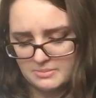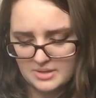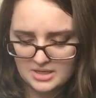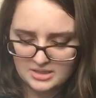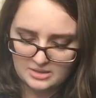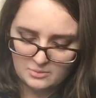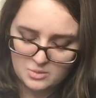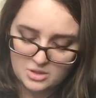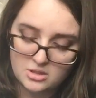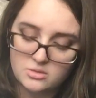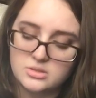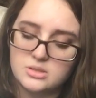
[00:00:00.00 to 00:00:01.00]
body,
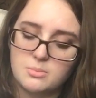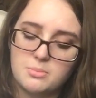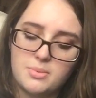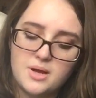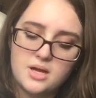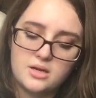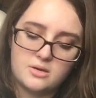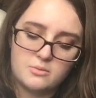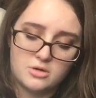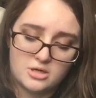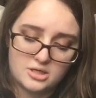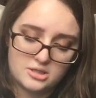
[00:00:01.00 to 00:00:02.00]
oh, it's a body
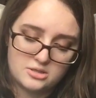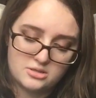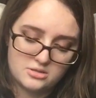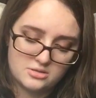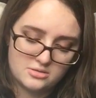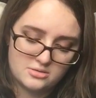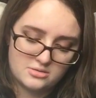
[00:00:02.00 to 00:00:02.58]
wash